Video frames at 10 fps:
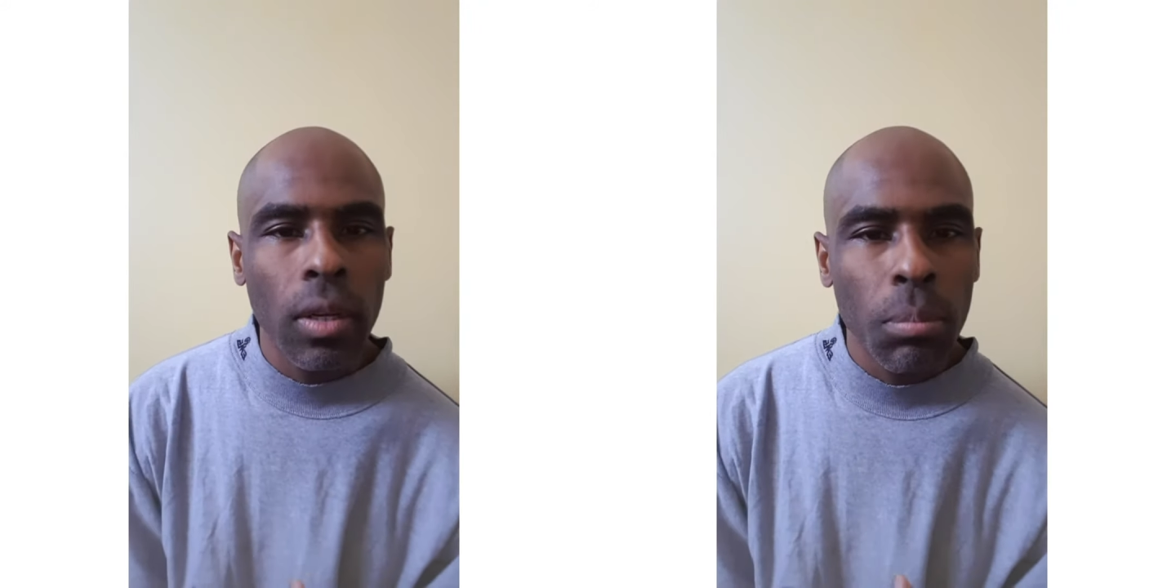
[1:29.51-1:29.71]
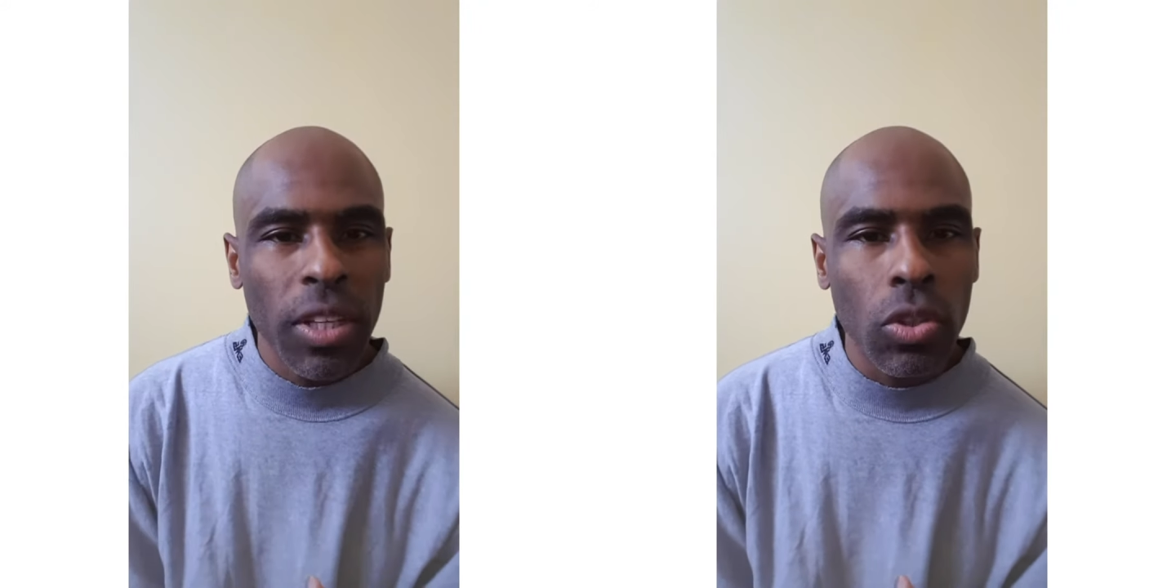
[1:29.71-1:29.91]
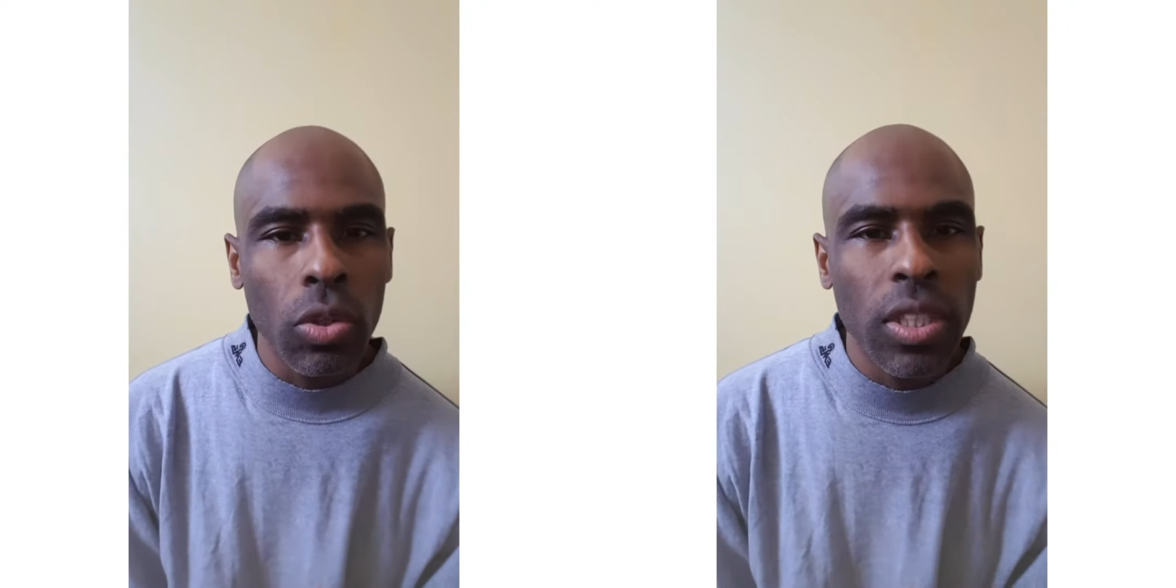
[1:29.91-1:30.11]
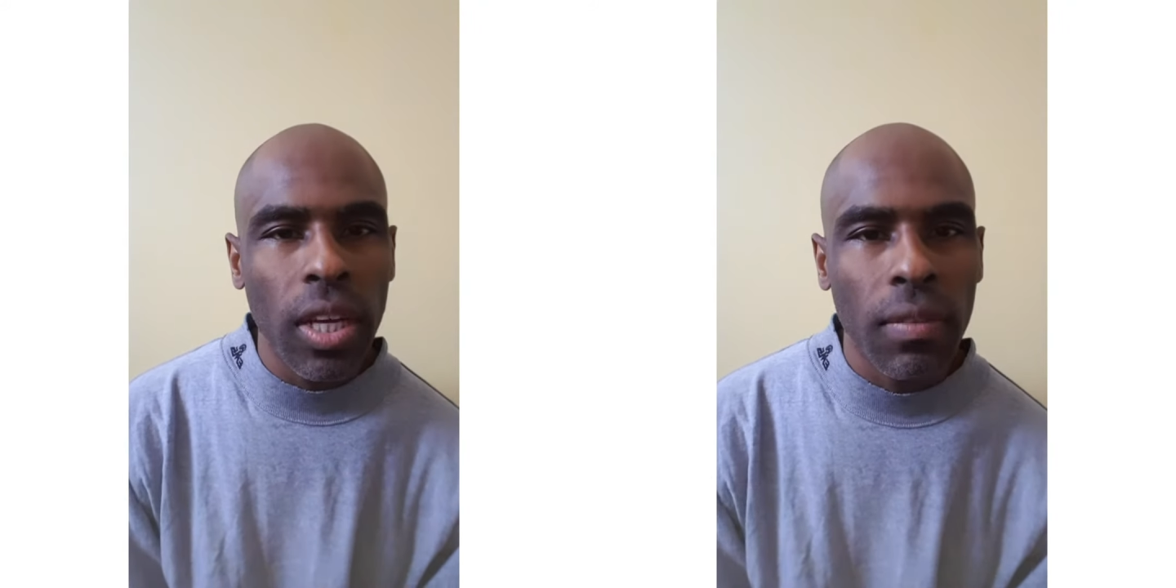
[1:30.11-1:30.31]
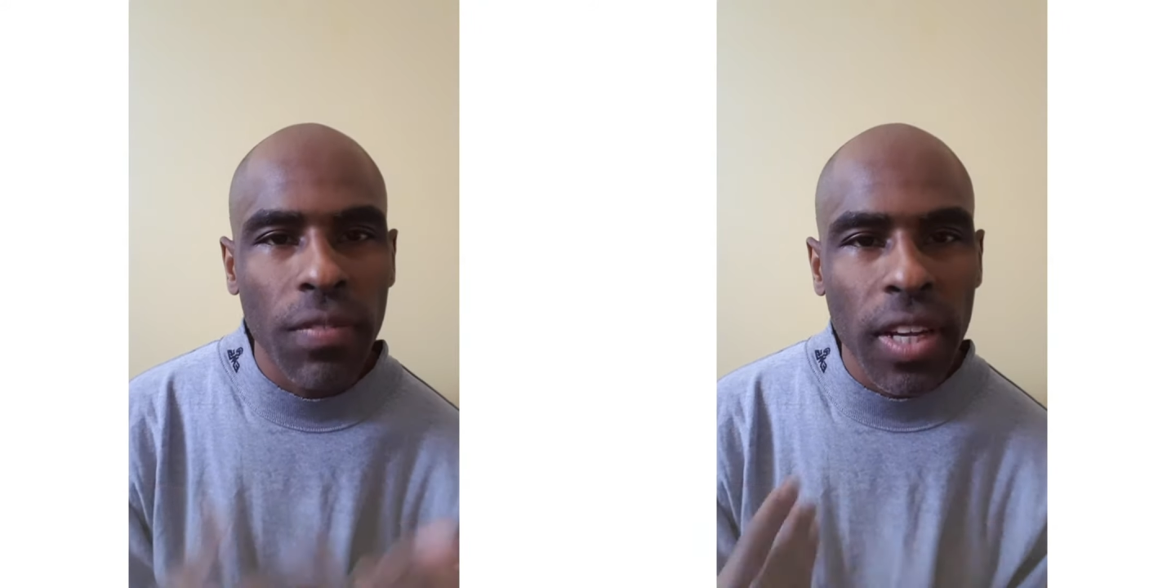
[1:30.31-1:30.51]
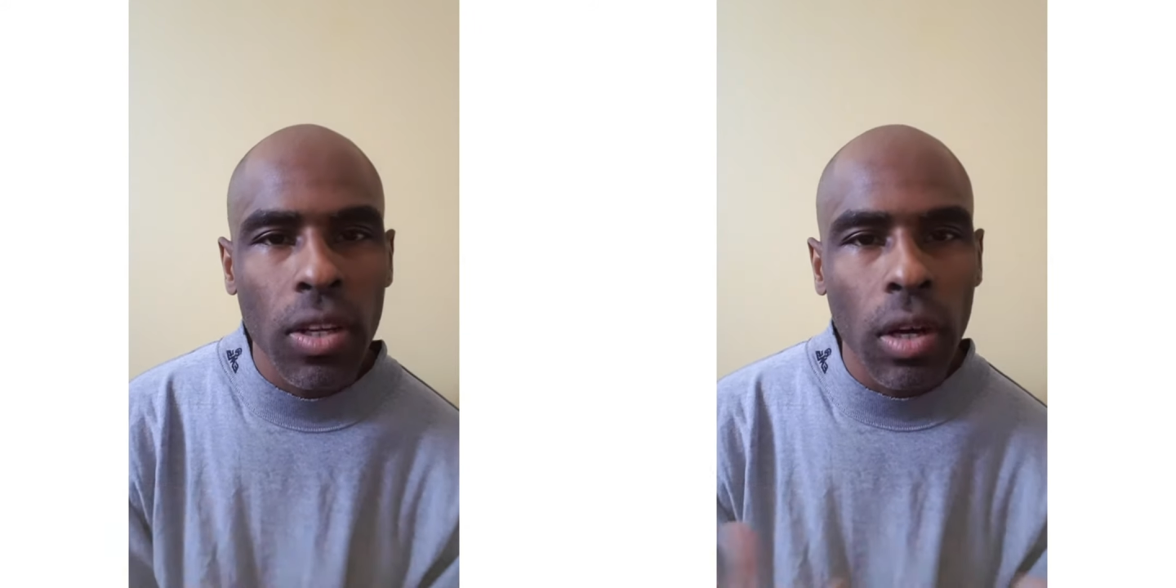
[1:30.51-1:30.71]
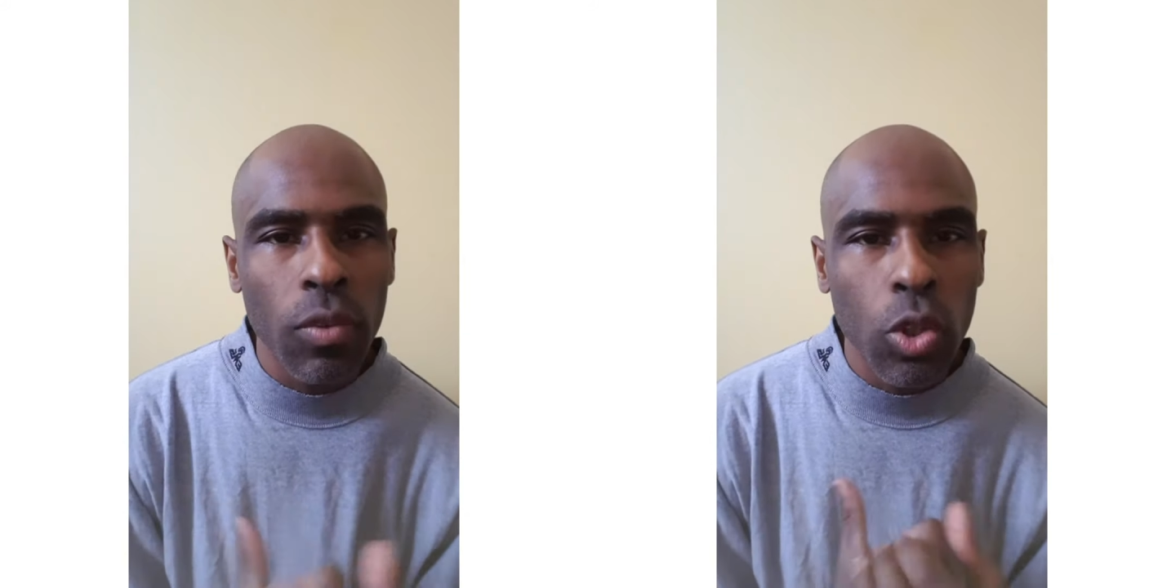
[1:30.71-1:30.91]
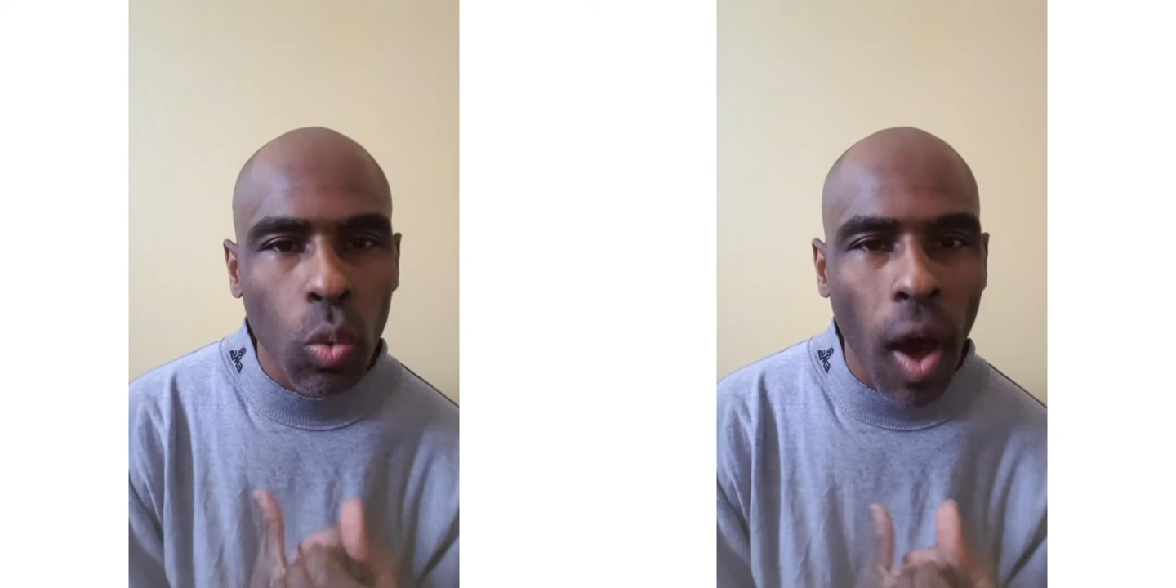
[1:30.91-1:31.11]
Make sure you take a video of
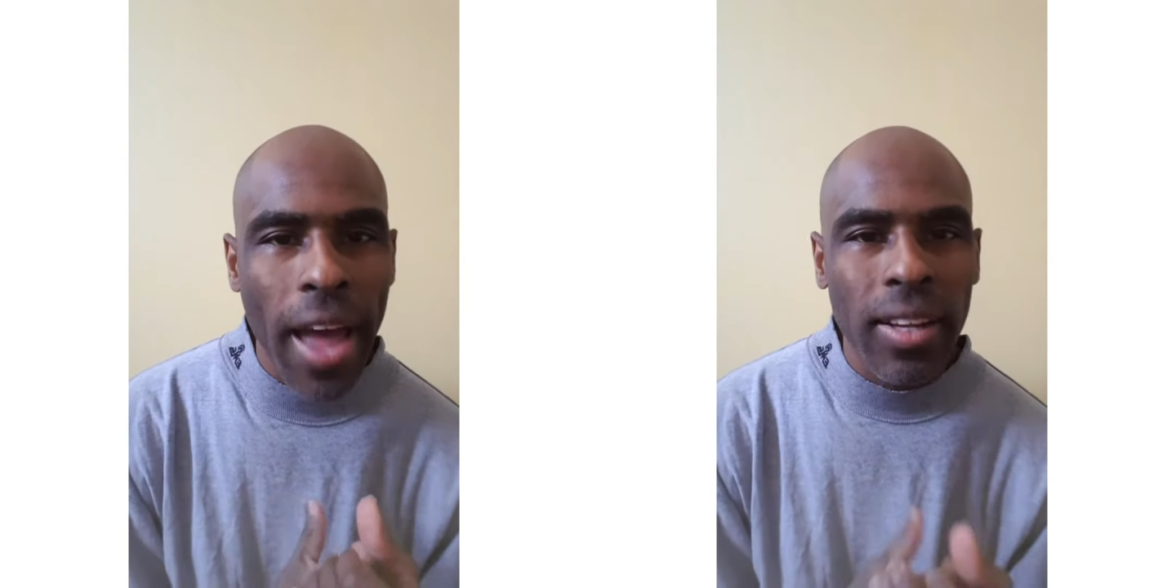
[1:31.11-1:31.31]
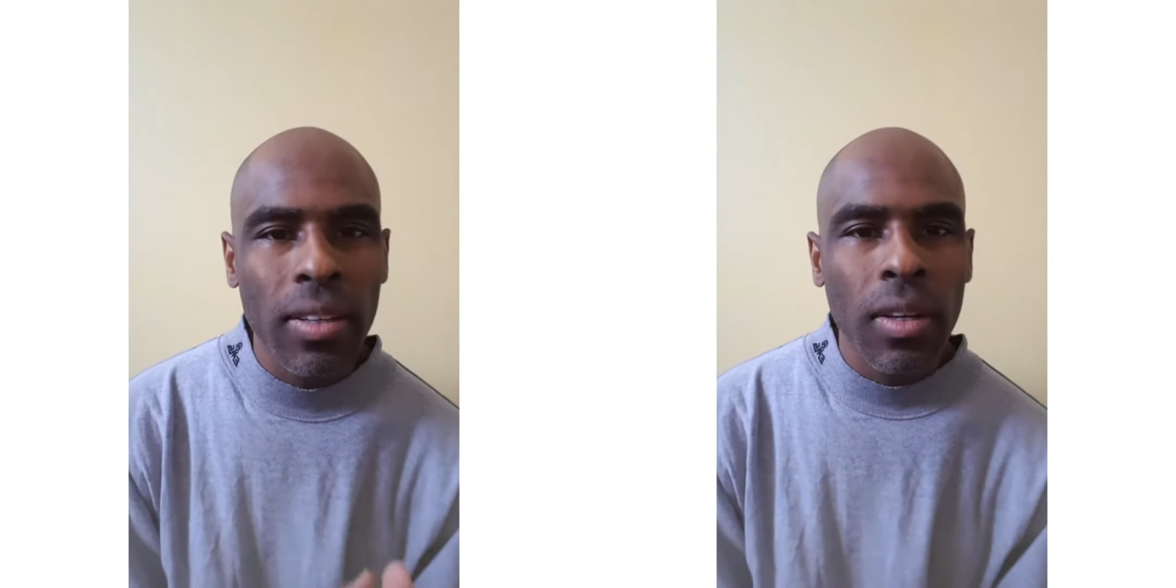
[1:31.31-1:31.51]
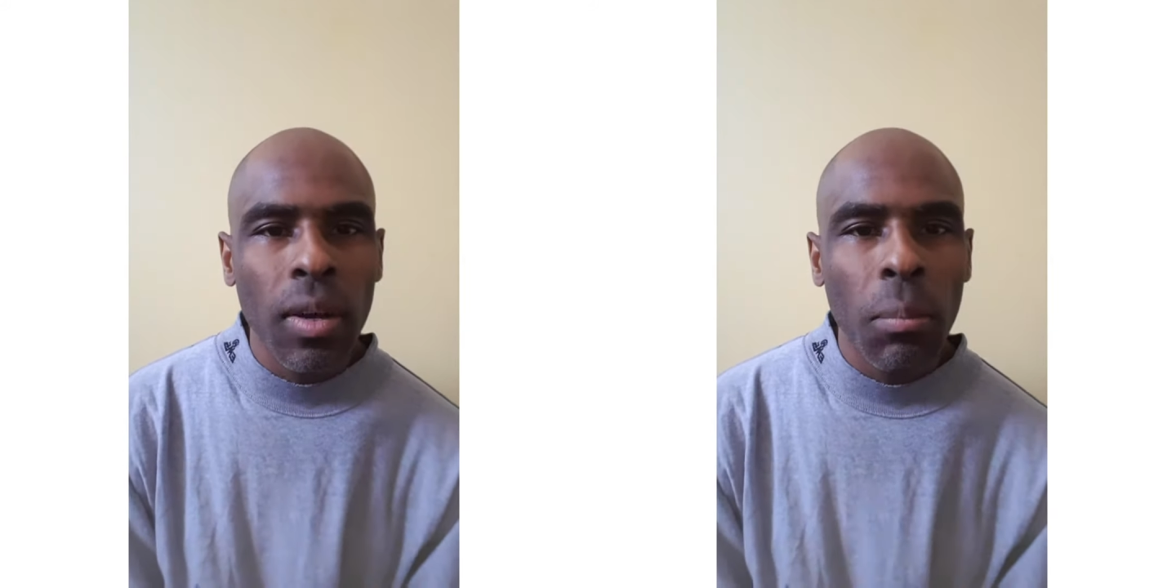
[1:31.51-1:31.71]
you squatting.